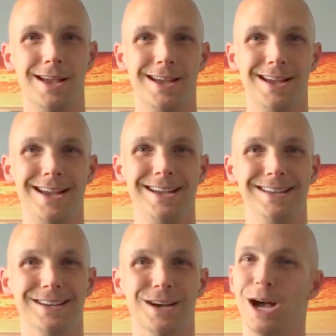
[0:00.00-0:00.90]

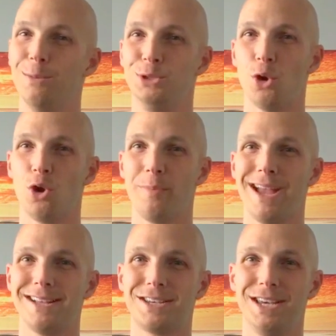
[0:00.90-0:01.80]
Hey, I'm Joe
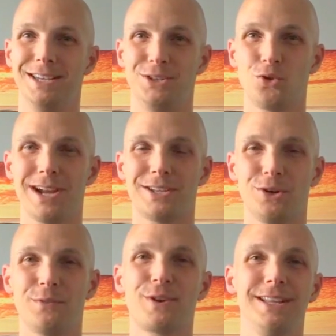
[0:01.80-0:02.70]
Urbanski,
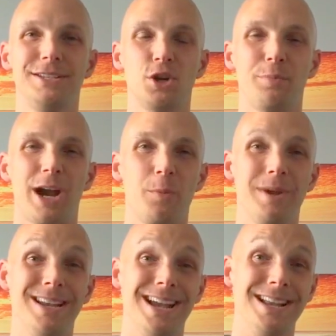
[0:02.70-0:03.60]
Director of Collegiate
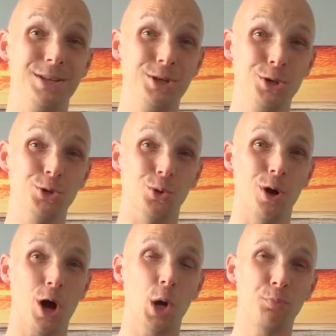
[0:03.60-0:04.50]
Empowerment, and
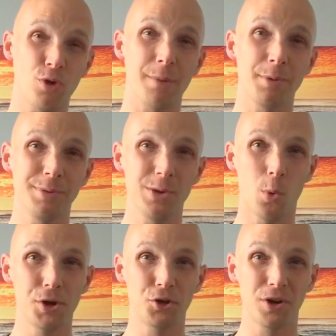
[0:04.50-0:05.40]
you are probably
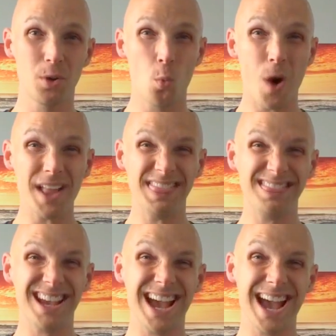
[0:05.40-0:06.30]
wondering, what
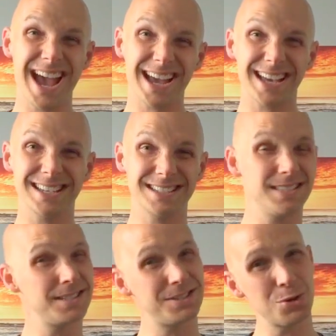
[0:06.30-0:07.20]
the heck is
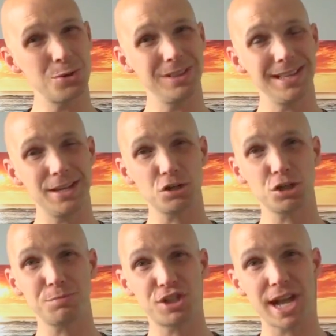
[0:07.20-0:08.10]
the Student
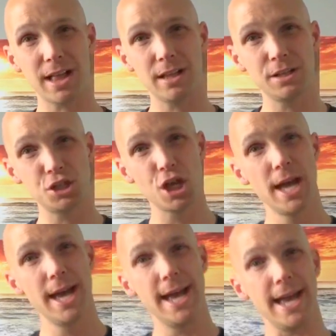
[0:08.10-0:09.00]
Leadership Challenge
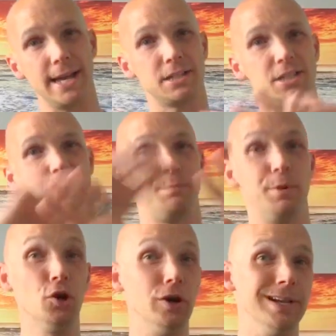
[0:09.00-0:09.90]

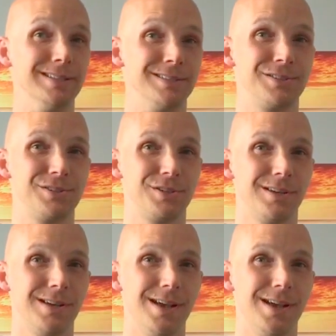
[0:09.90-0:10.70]
experience?